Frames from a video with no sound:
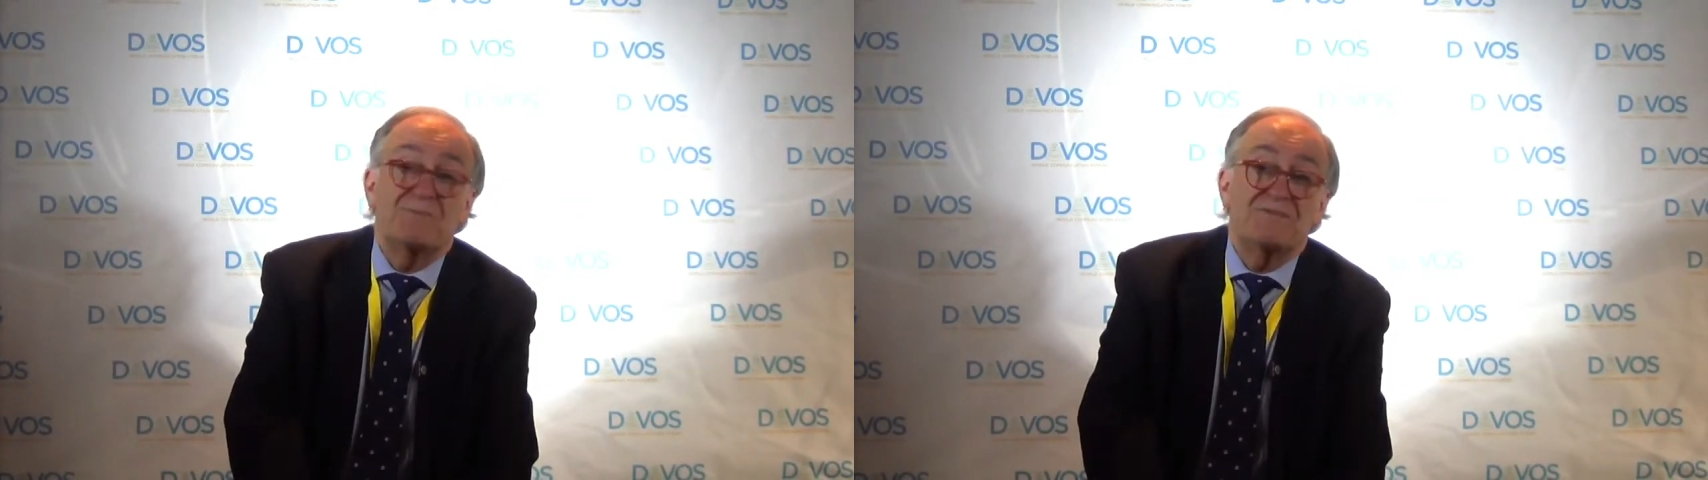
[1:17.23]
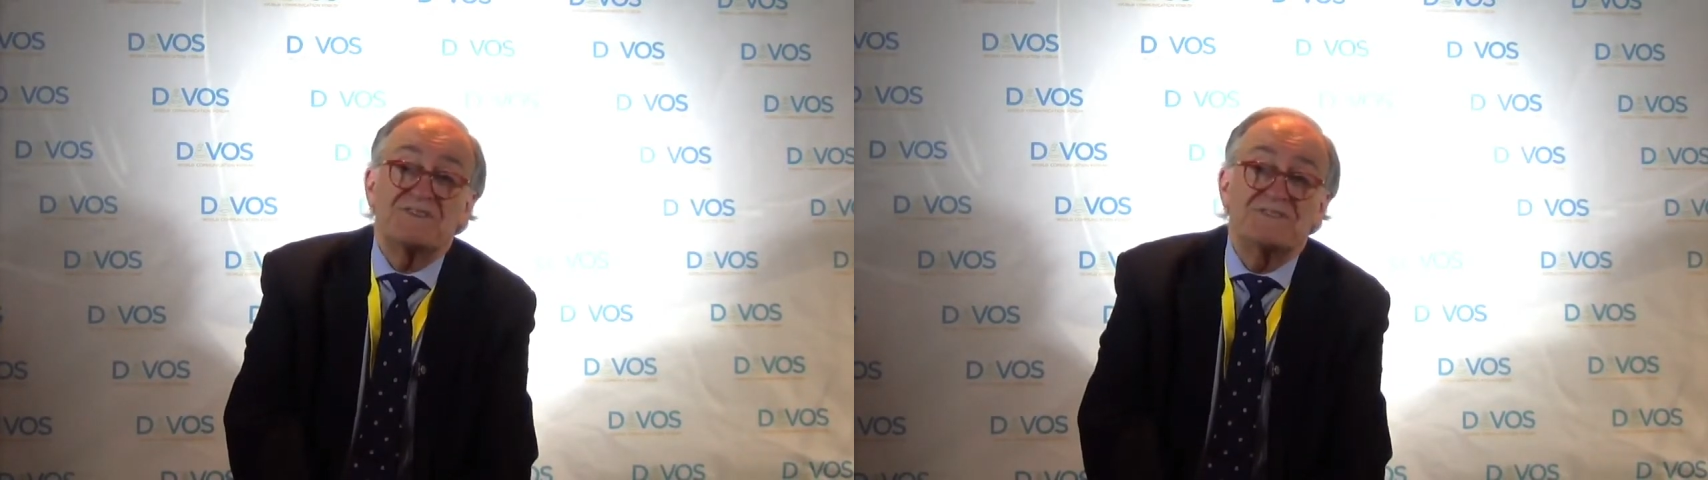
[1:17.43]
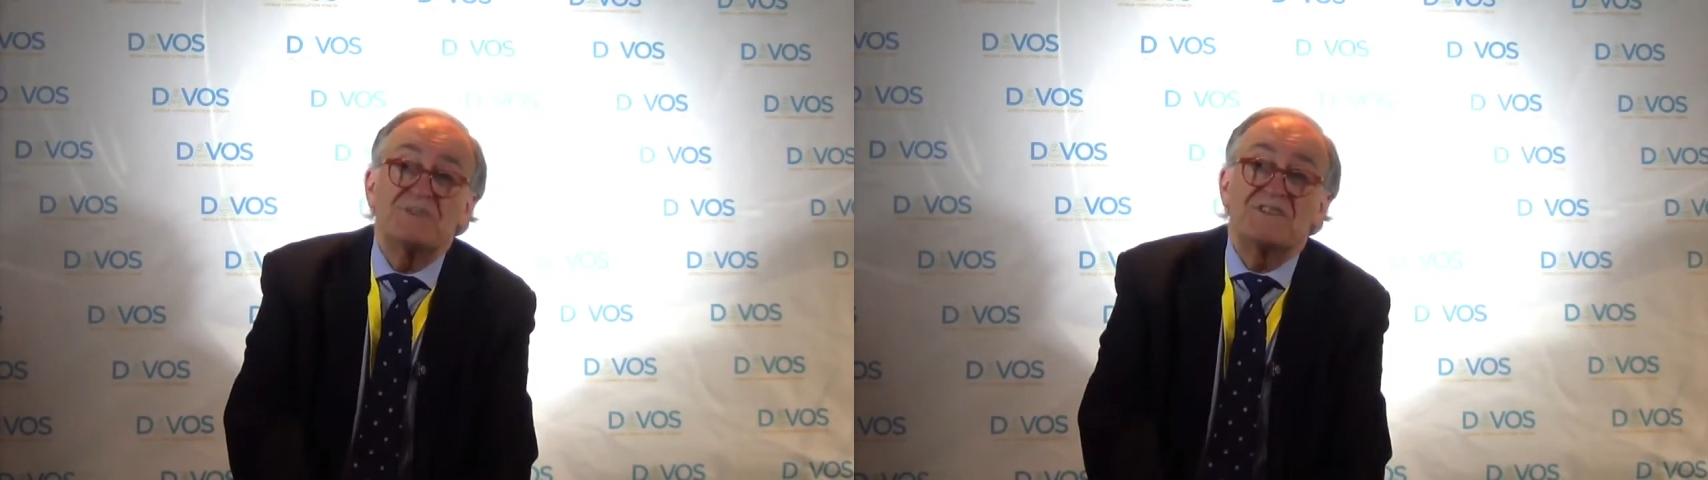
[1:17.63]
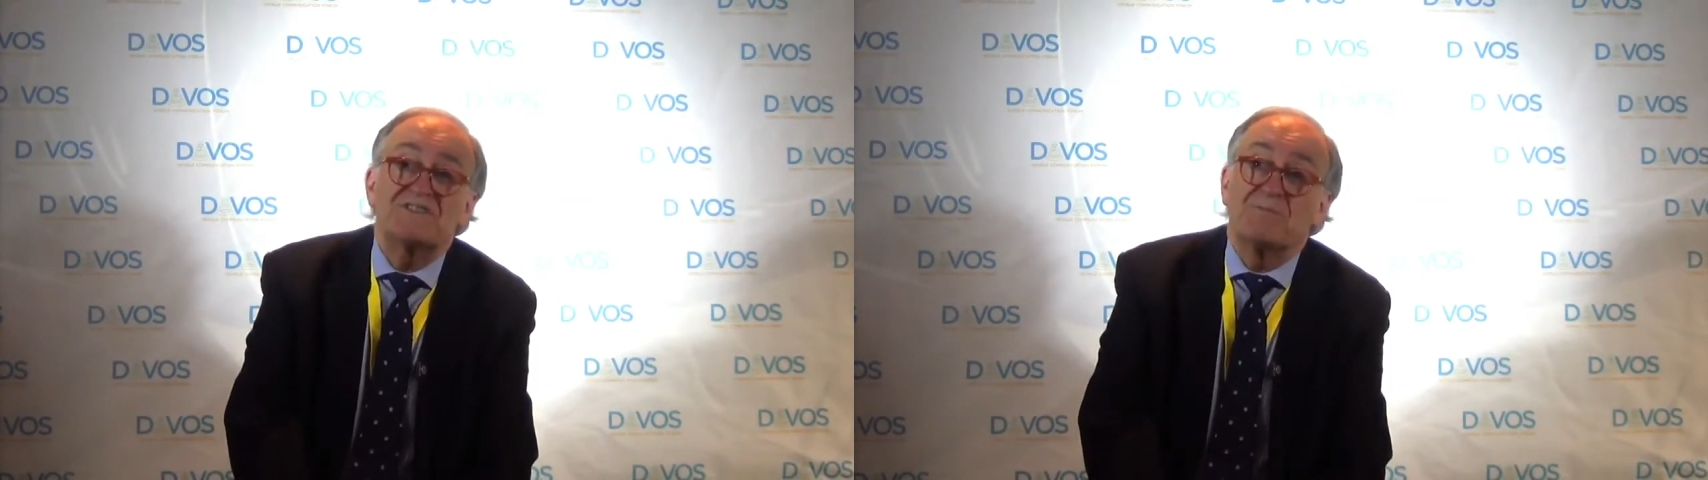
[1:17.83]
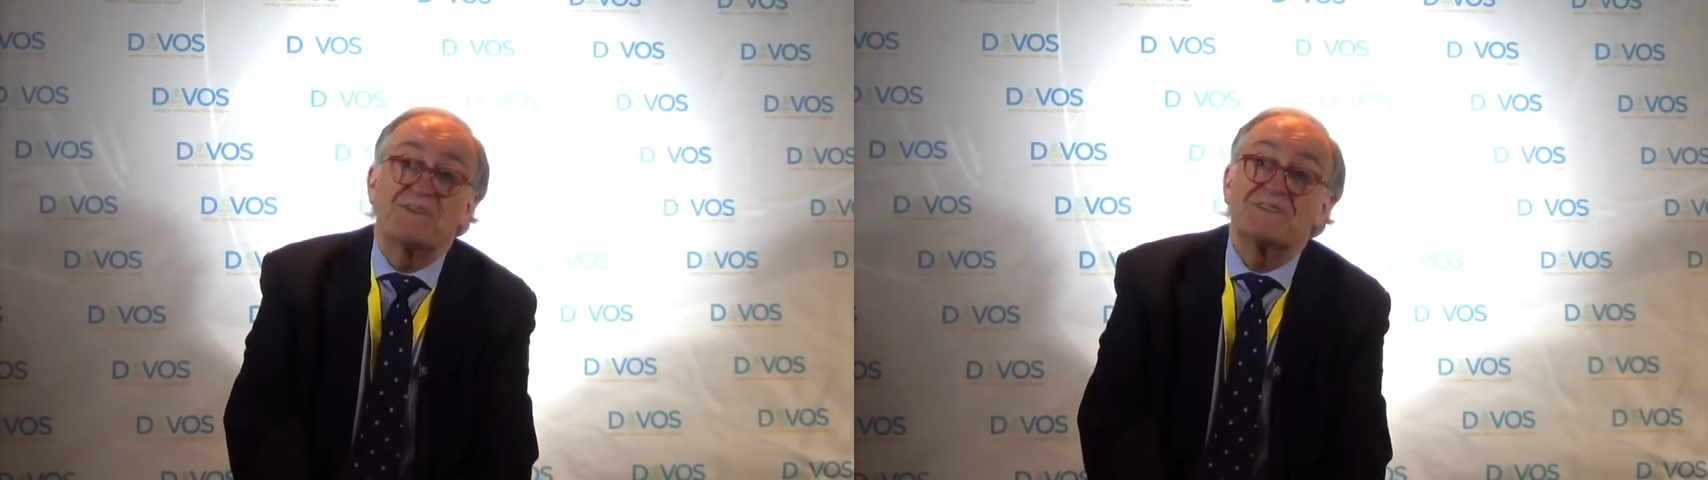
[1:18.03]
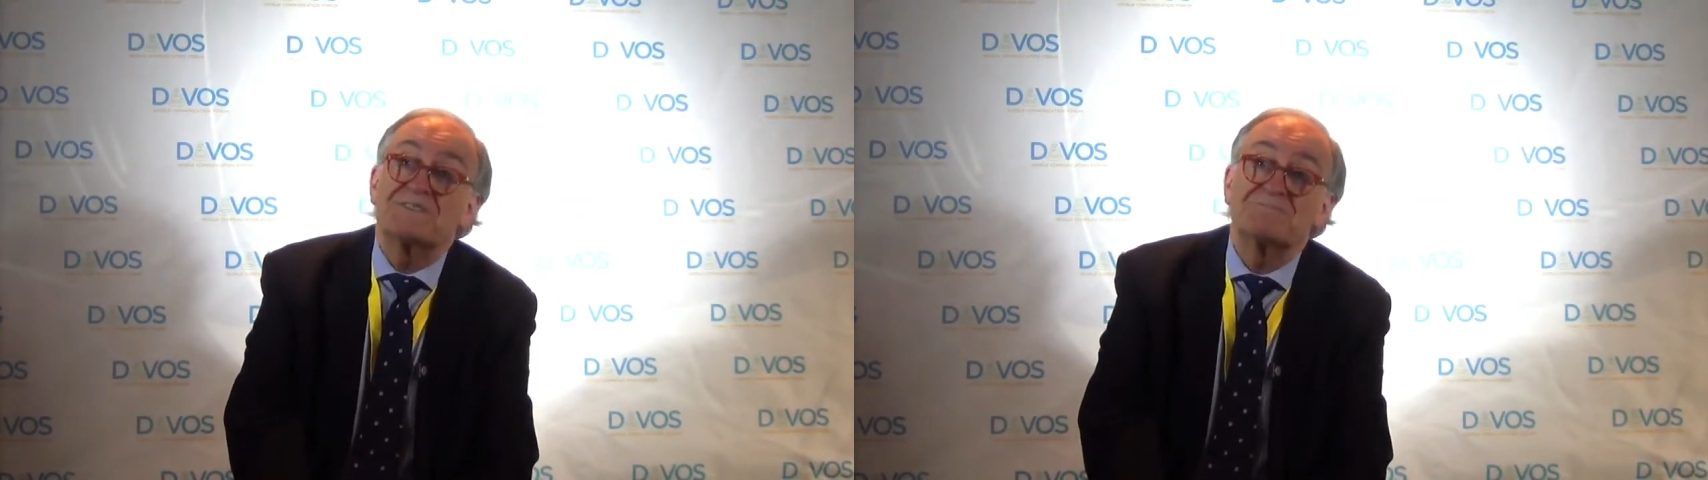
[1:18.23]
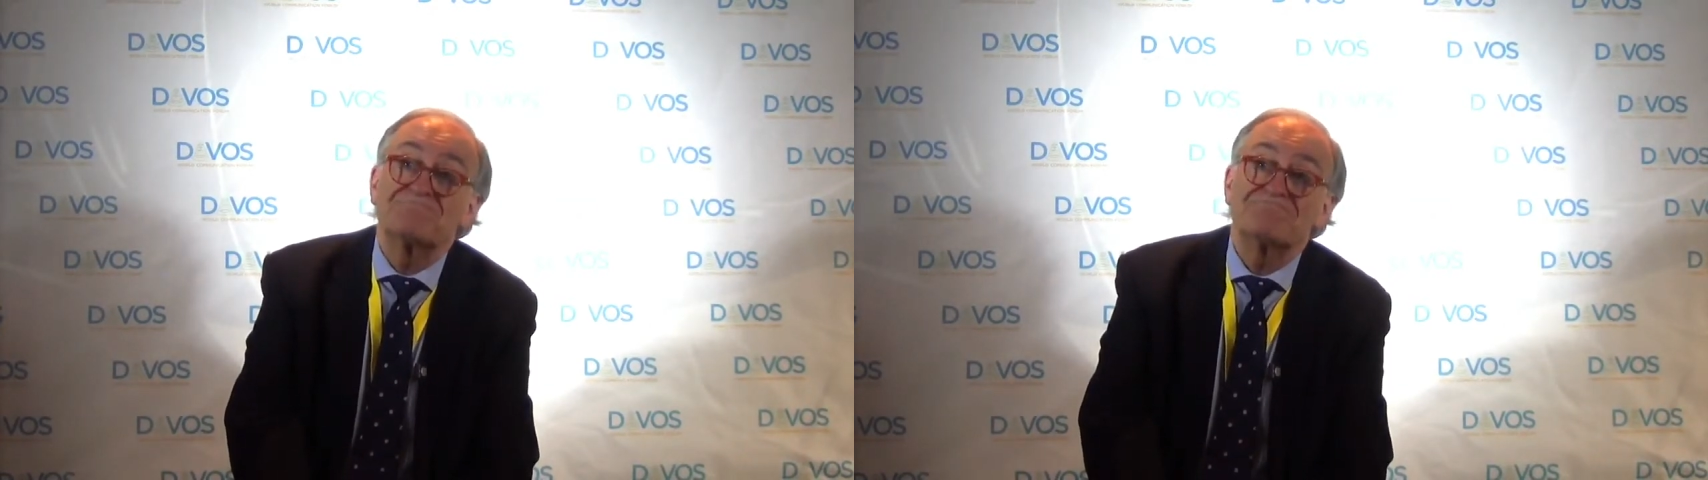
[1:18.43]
of these new disciplines.